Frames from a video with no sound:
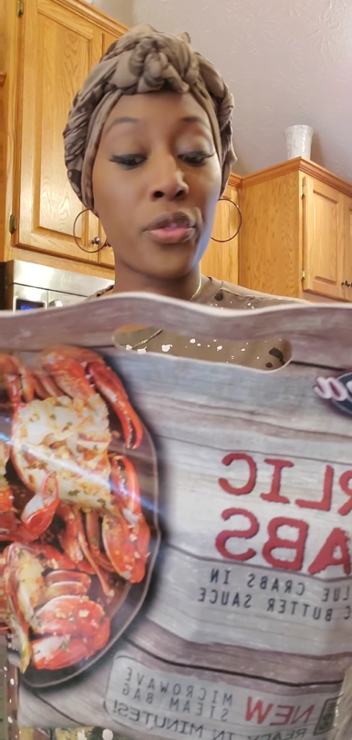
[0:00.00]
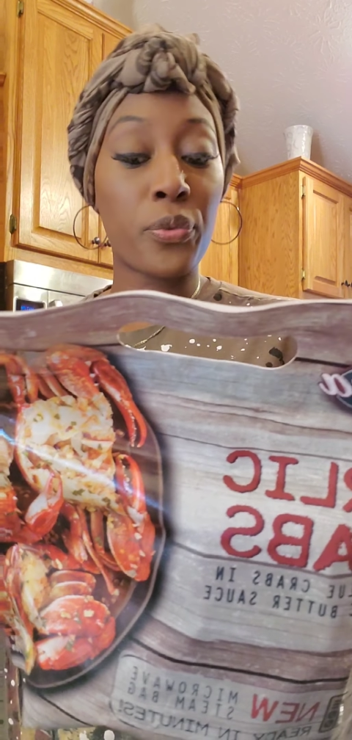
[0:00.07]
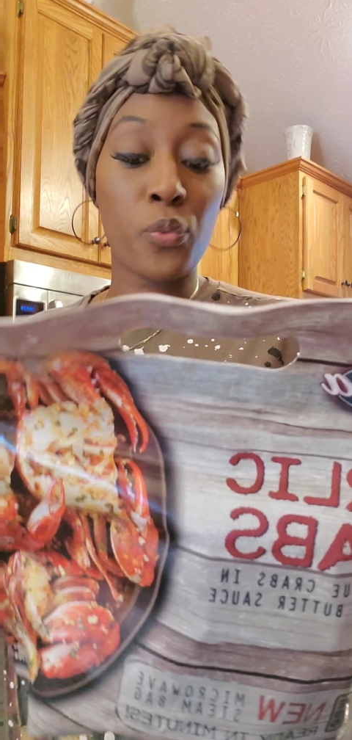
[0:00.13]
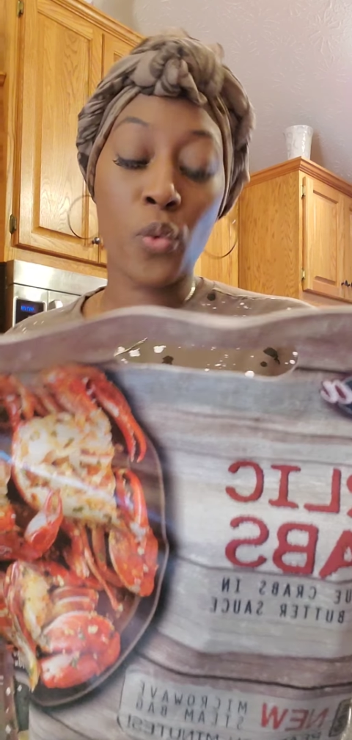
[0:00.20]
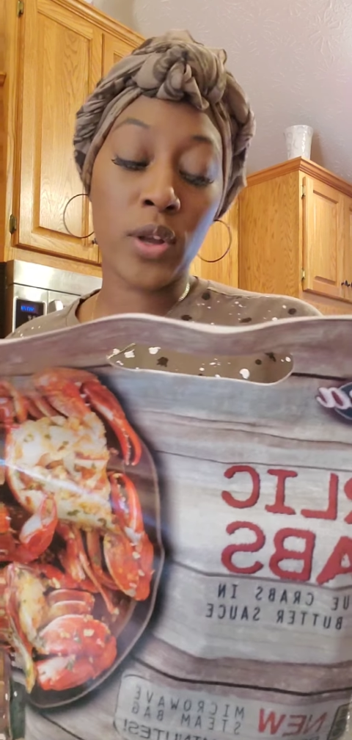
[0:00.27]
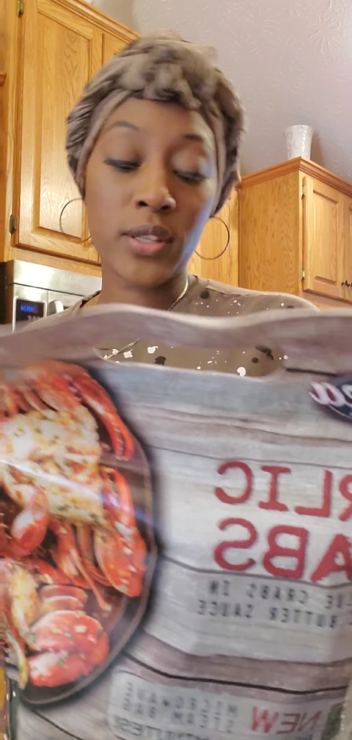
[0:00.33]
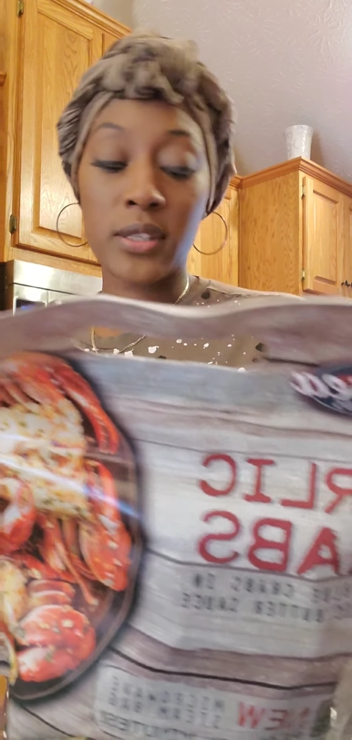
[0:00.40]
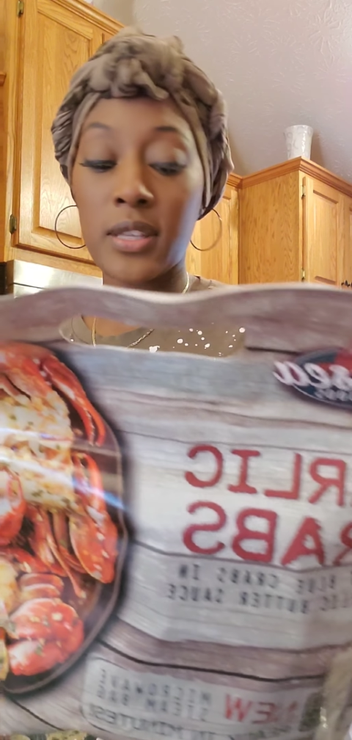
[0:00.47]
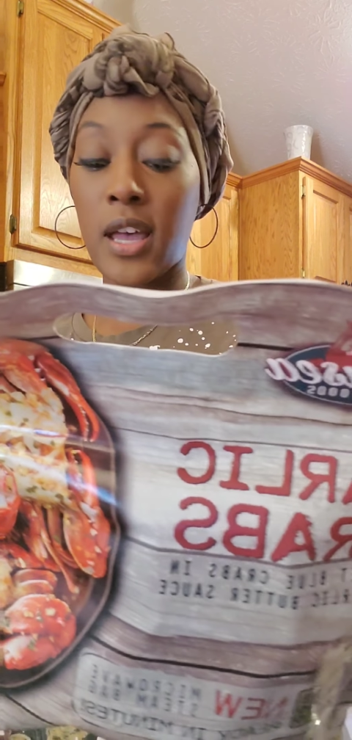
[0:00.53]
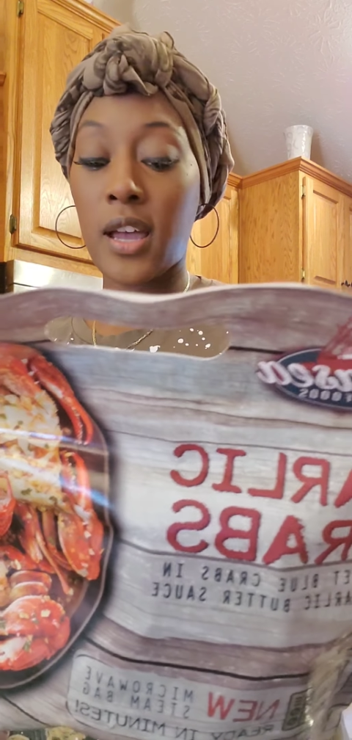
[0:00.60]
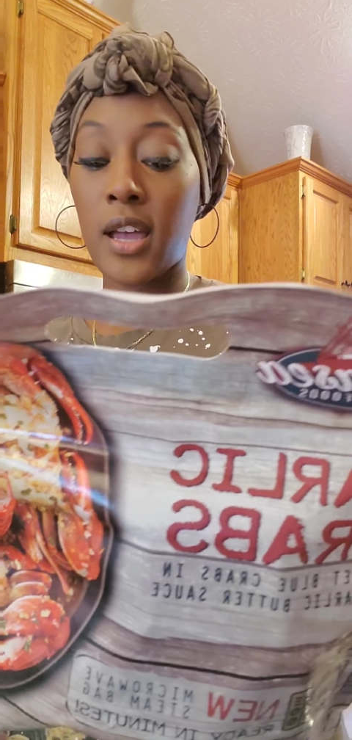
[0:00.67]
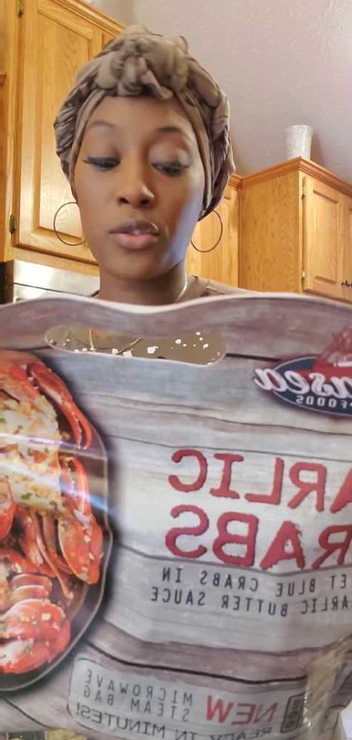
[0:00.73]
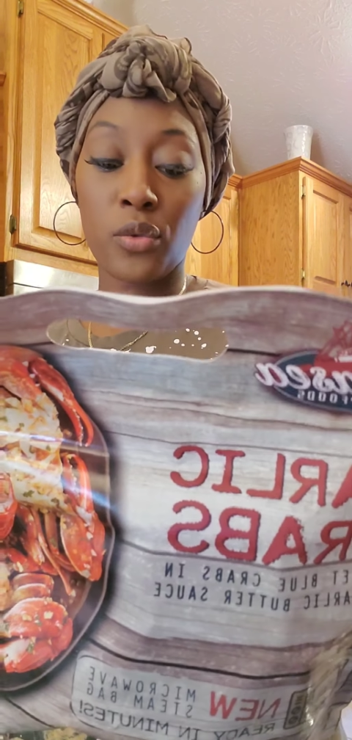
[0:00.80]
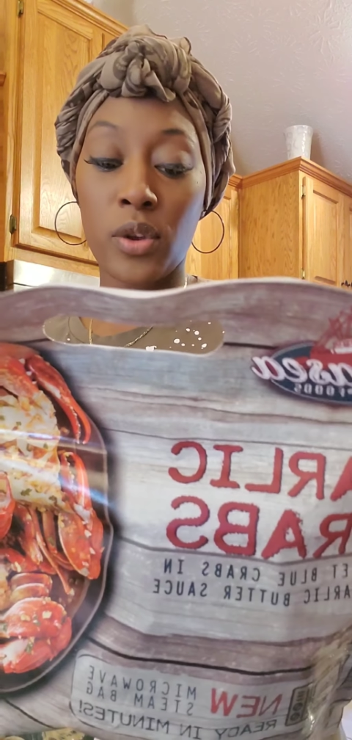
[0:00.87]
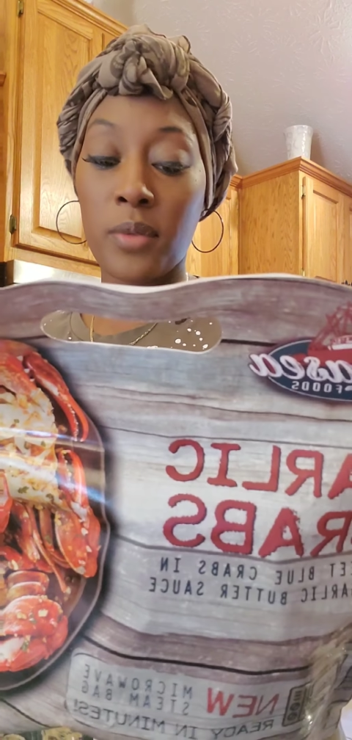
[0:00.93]
one
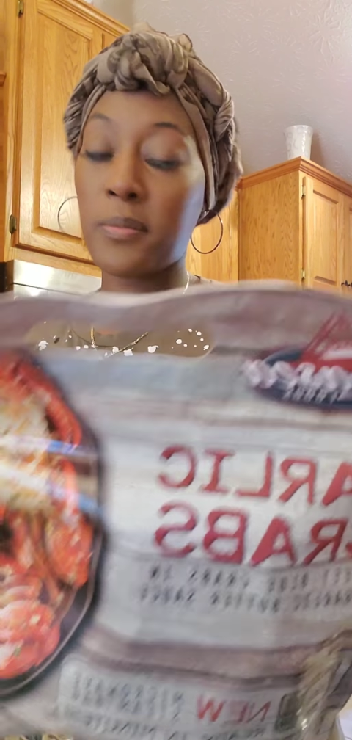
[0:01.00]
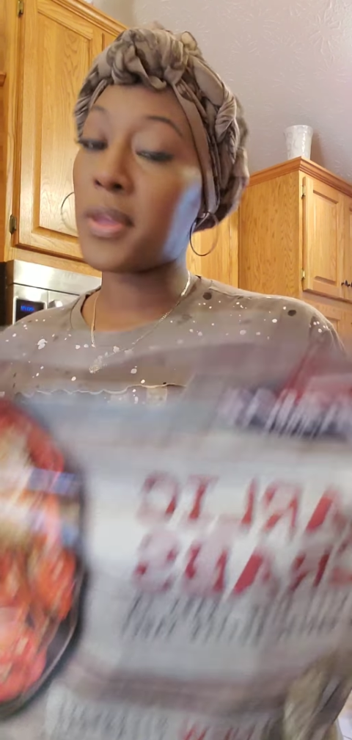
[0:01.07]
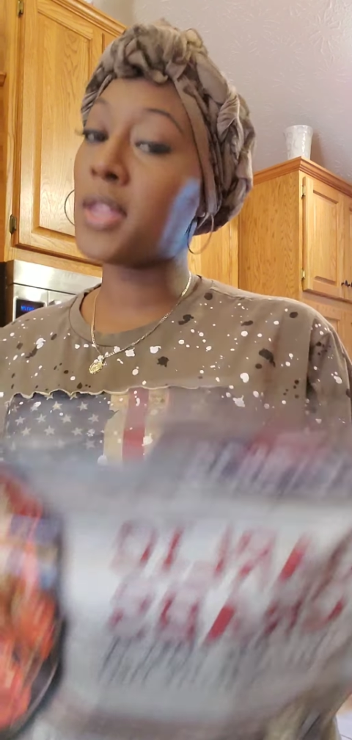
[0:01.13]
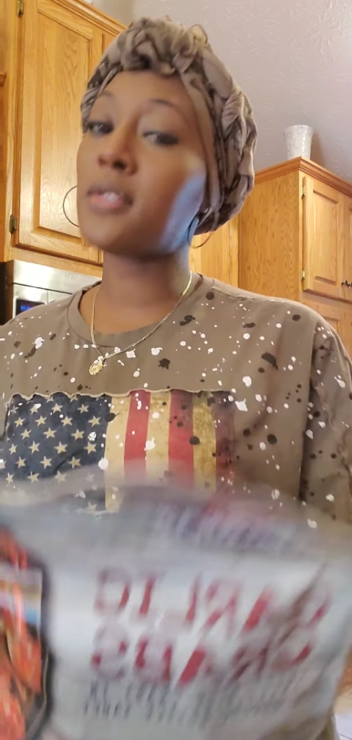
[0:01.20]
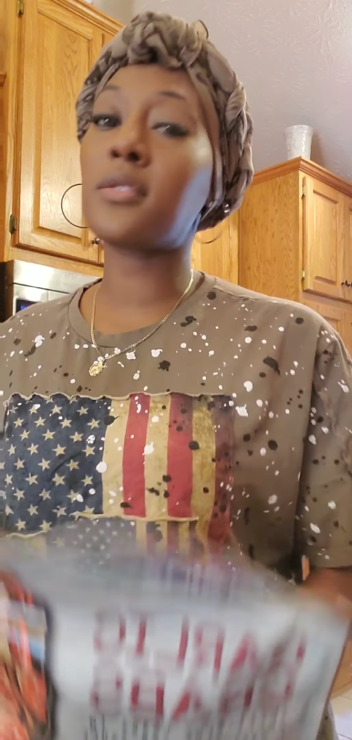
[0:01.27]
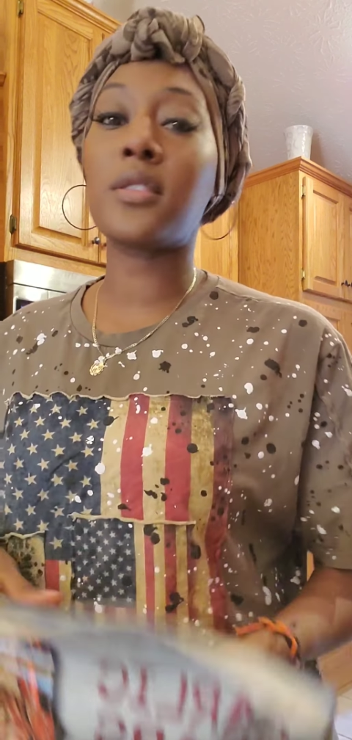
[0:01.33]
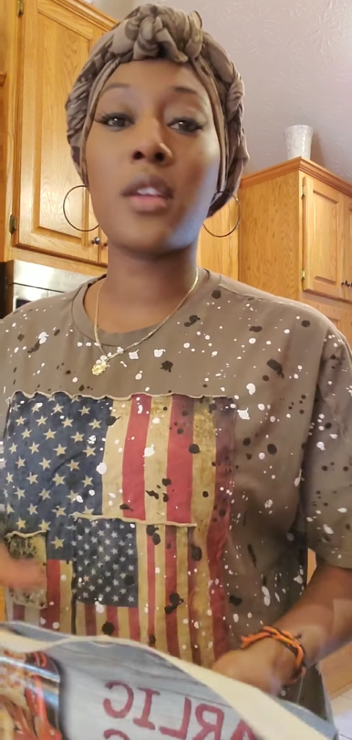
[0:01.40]
side 3 minutes,